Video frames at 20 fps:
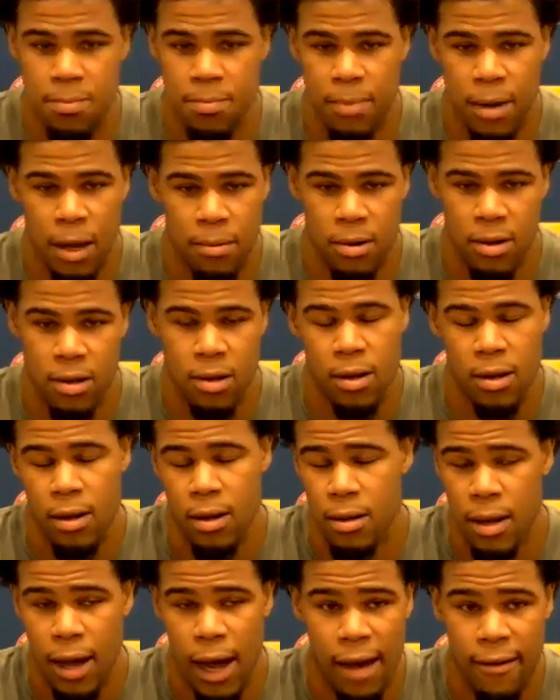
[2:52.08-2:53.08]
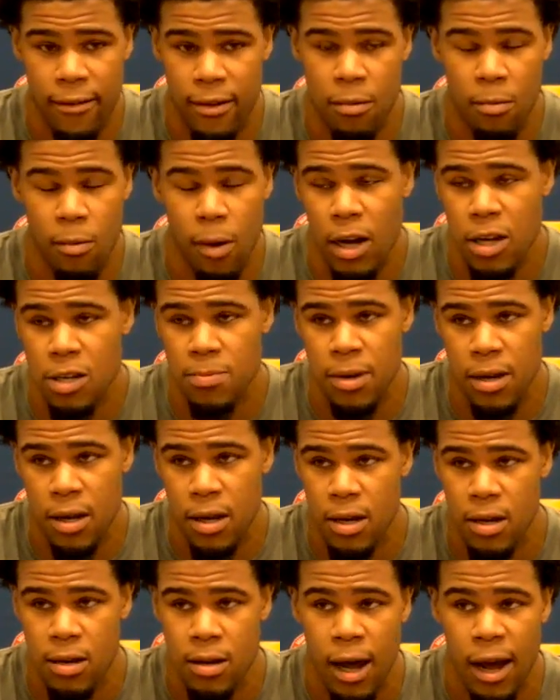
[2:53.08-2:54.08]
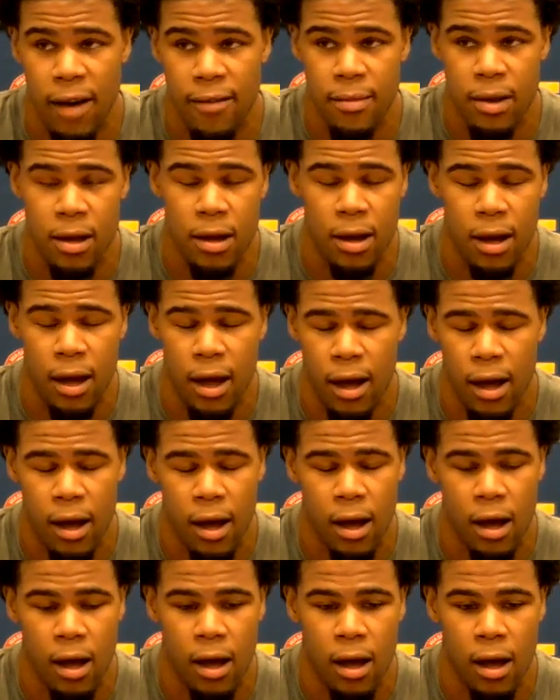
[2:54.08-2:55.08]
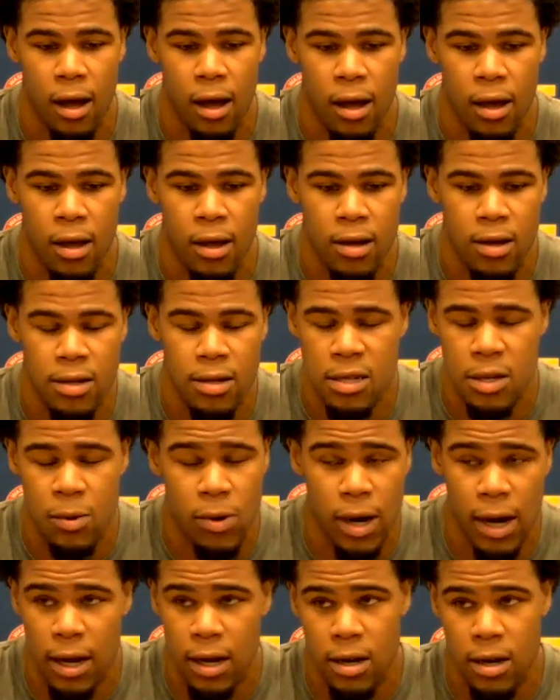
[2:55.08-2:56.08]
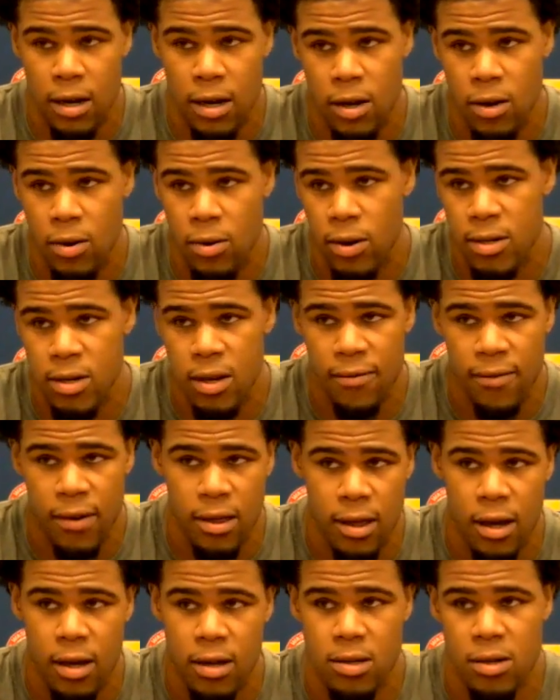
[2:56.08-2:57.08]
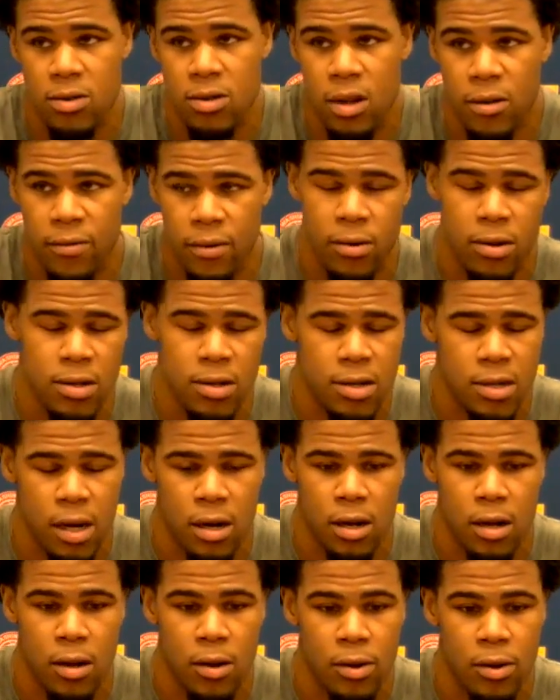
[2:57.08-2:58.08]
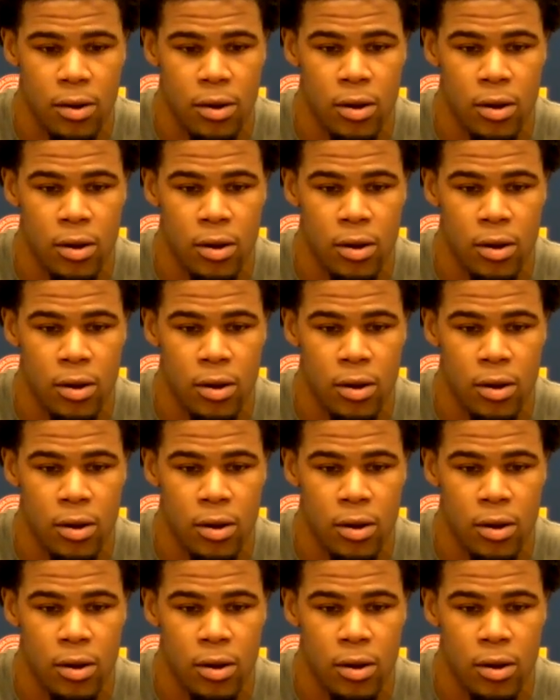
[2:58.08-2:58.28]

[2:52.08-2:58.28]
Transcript: just to be able to have him watch me and have me uh see what I can do and stuff like that. So it definitely was exciting.